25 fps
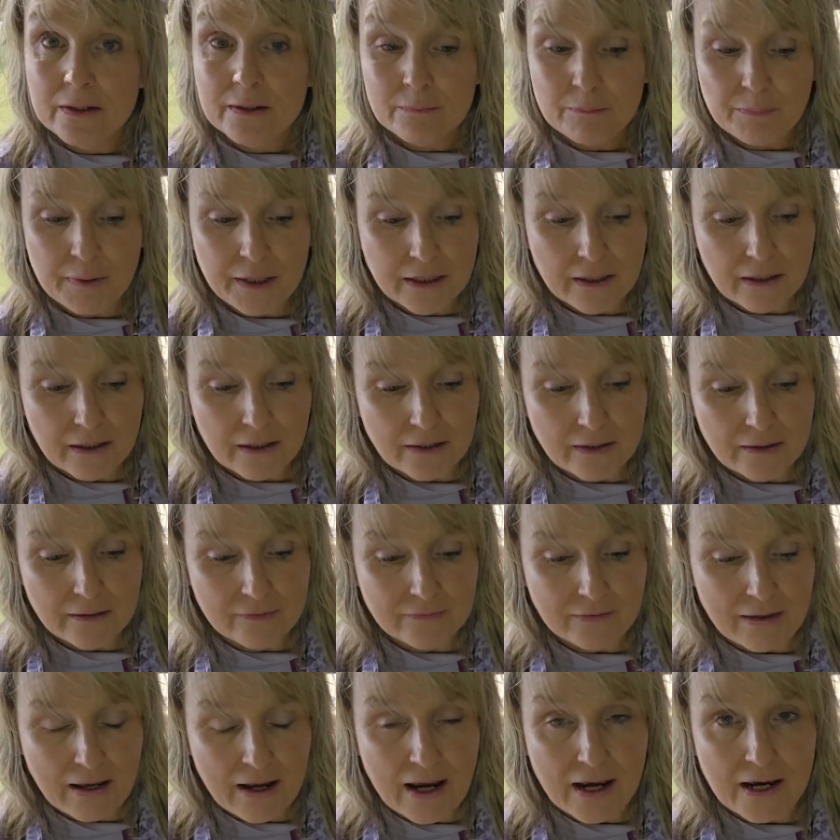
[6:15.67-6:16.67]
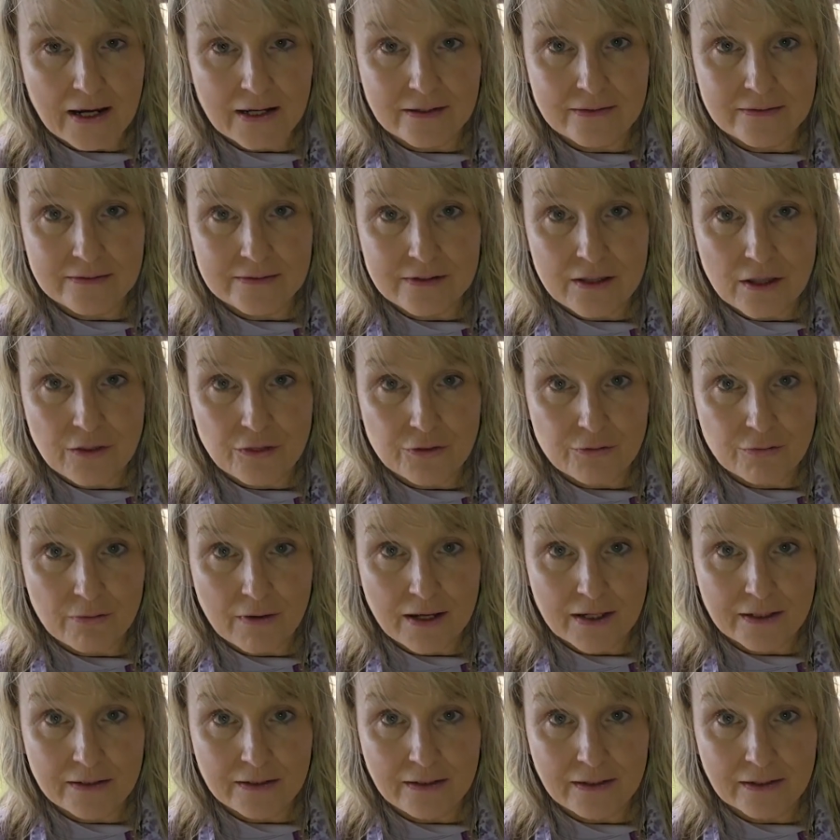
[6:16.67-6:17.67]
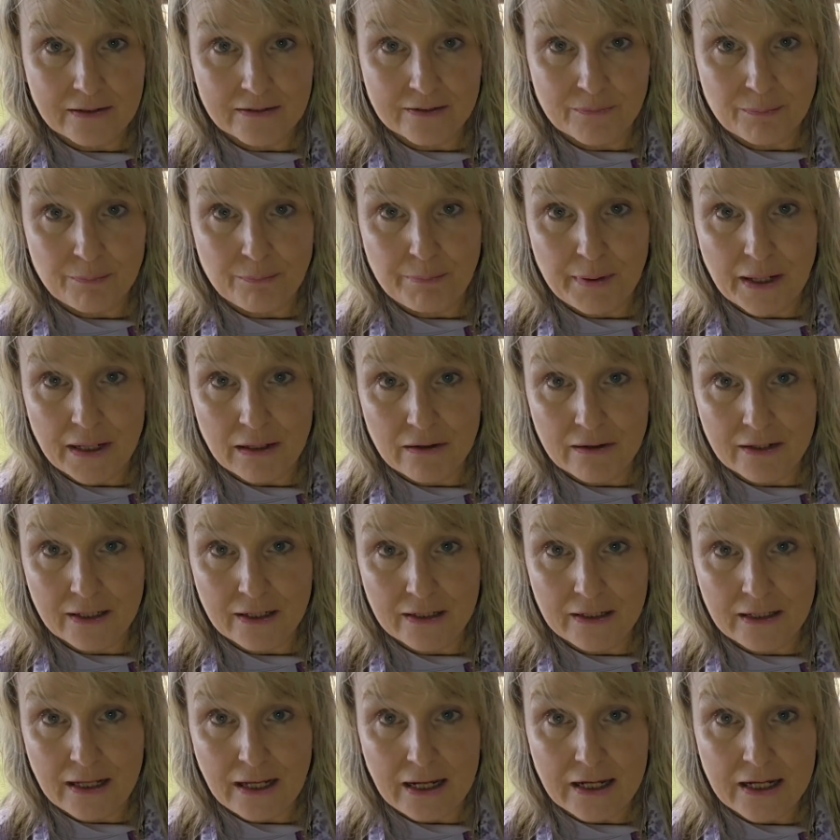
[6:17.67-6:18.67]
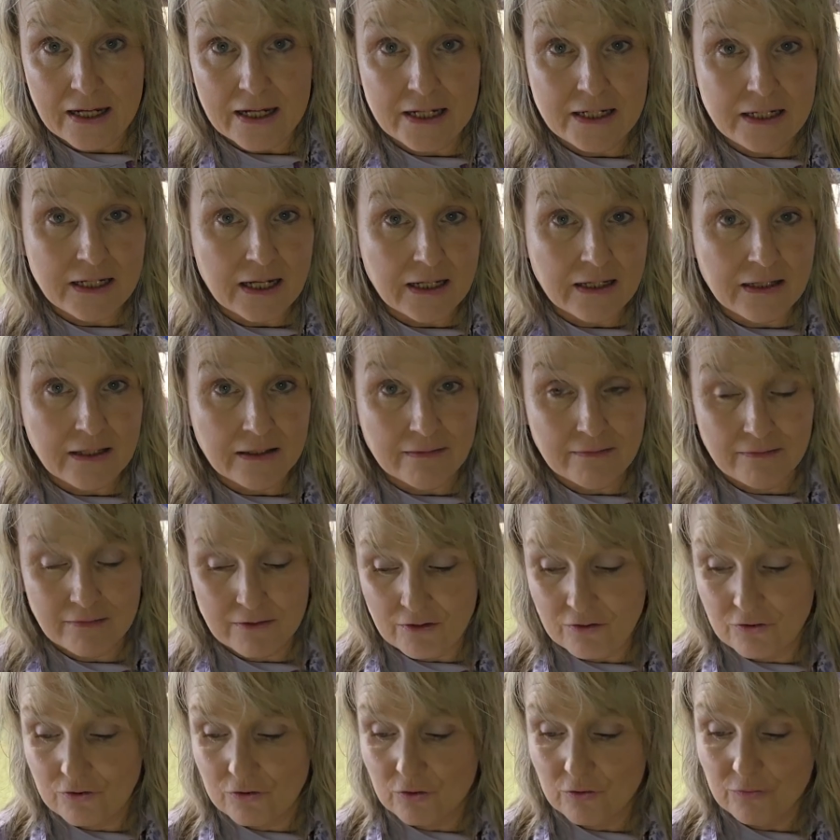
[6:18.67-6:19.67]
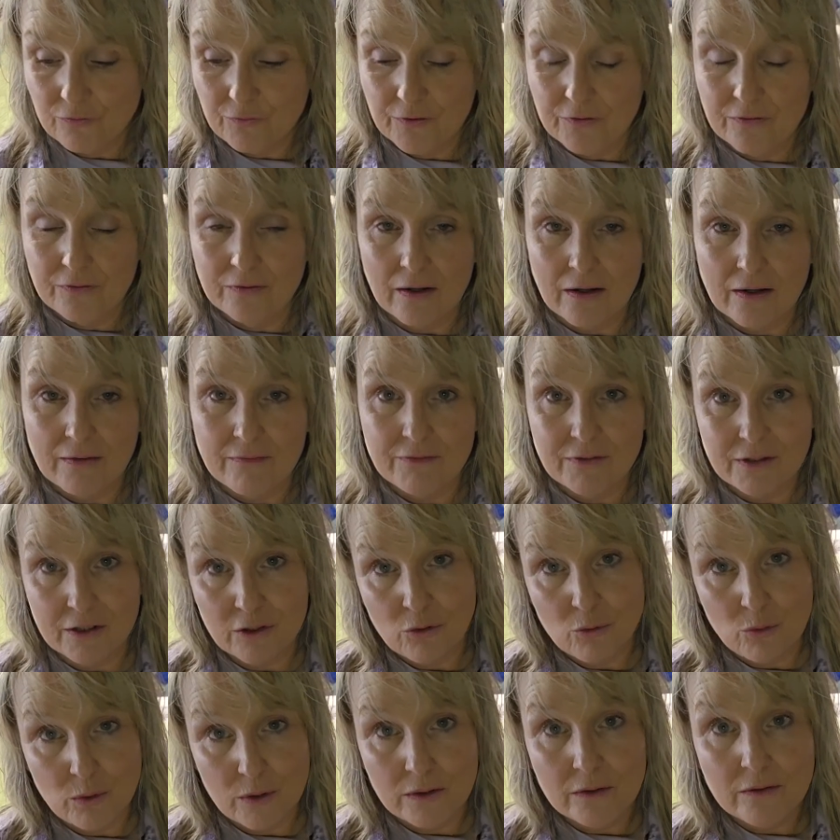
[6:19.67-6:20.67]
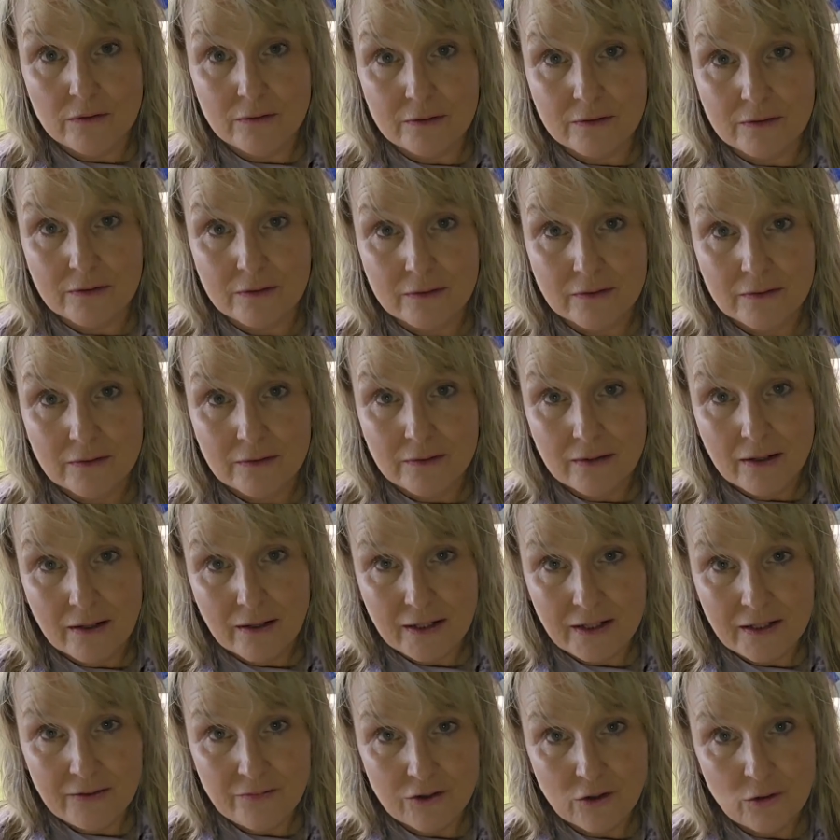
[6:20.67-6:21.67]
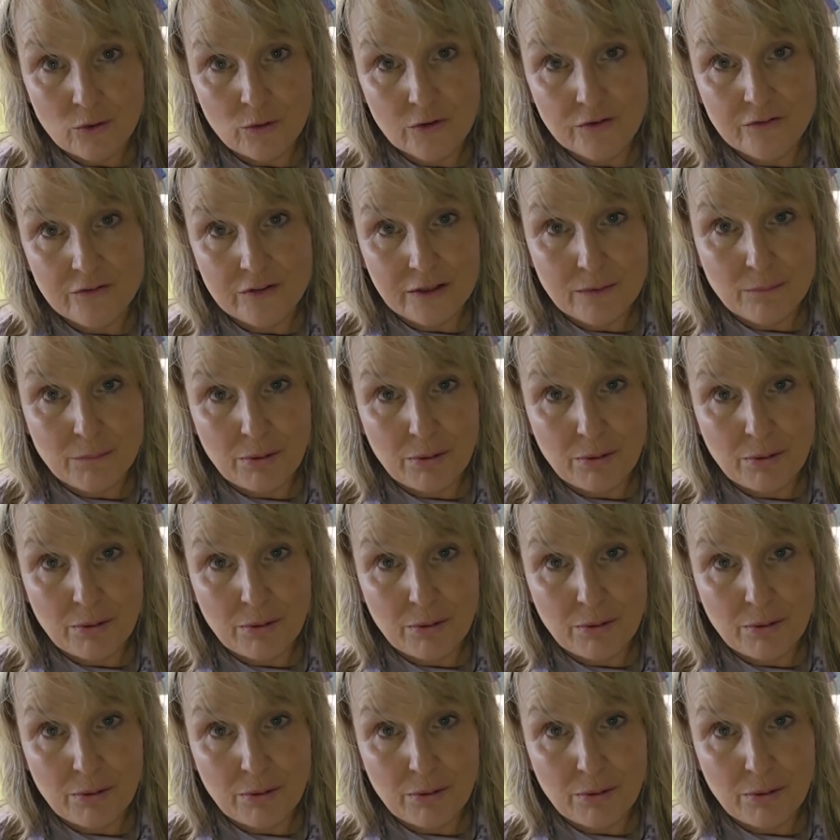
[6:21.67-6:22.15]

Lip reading: because as the thread gets buried in the surface of the quilt in the quilting